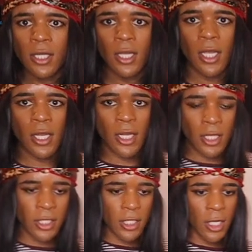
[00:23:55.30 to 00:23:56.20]
in
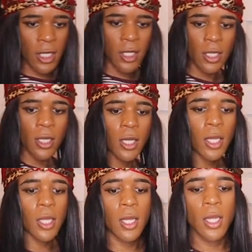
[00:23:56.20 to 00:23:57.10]
the sink.
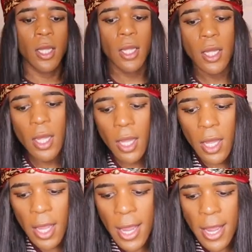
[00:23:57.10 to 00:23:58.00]

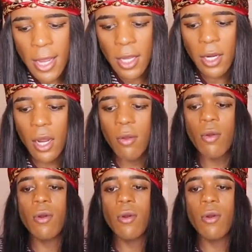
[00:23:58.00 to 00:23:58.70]
And I'm